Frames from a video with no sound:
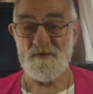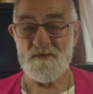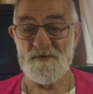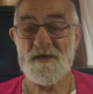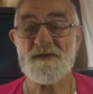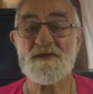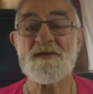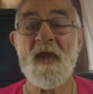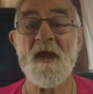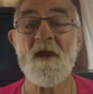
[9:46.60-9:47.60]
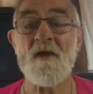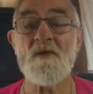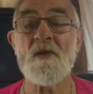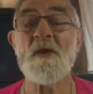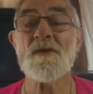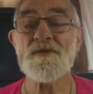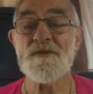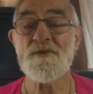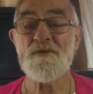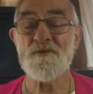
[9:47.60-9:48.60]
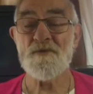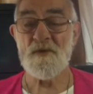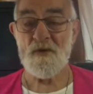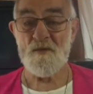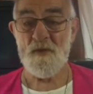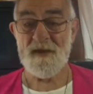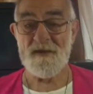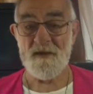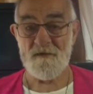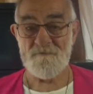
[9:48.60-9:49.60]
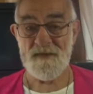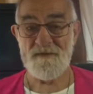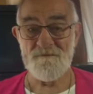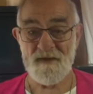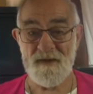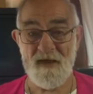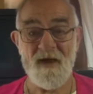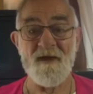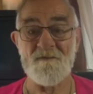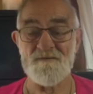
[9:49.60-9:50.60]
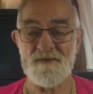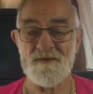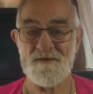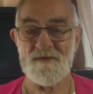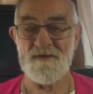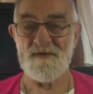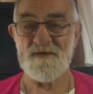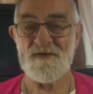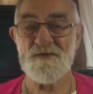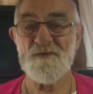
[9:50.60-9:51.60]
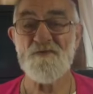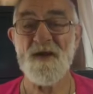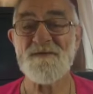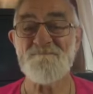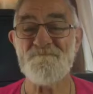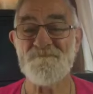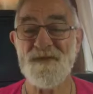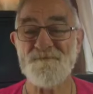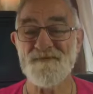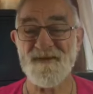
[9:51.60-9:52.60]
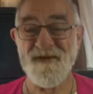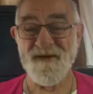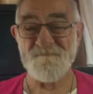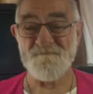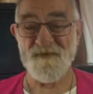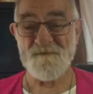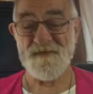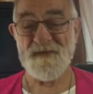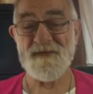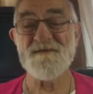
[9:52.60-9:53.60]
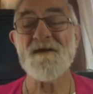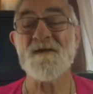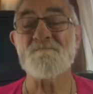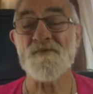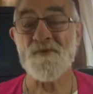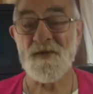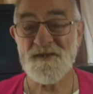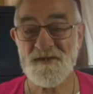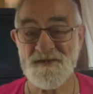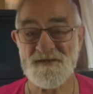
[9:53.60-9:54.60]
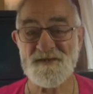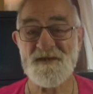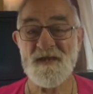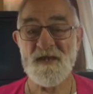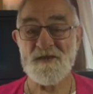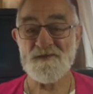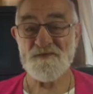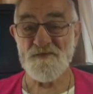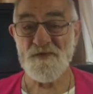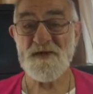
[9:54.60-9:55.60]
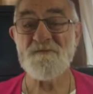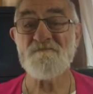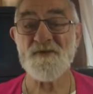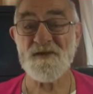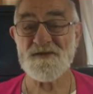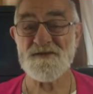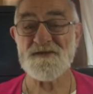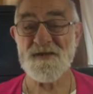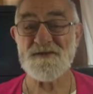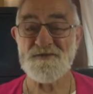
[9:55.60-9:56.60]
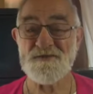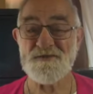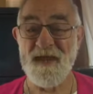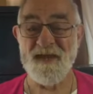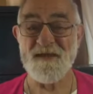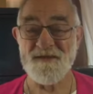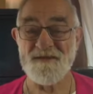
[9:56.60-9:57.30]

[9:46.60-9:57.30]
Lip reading: This is how you wake people up. You wake people up by being present, as fully present as you can,